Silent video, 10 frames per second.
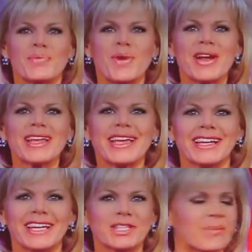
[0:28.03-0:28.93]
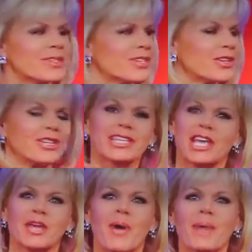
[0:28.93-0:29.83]
Good morning. It's almost as good as
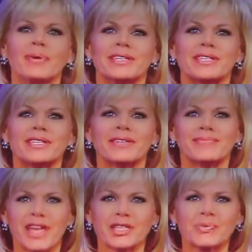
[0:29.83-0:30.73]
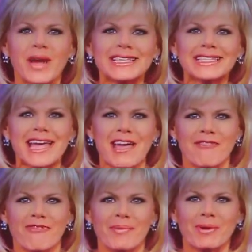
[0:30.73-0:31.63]
Kitty Wampus. It's Wednesday,
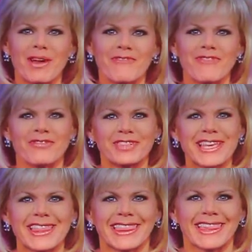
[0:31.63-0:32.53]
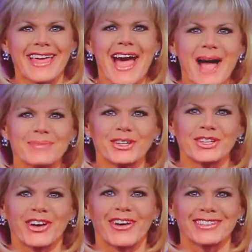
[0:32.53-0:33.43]
February 15th. I'm Gretchen
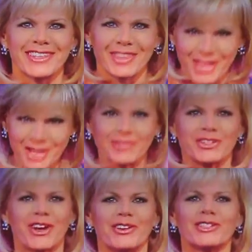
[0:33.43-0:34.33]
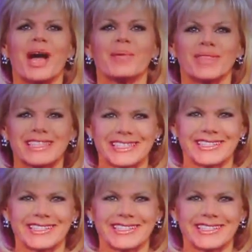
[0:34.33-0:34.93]
Carlson. Thanks for sharing your time with us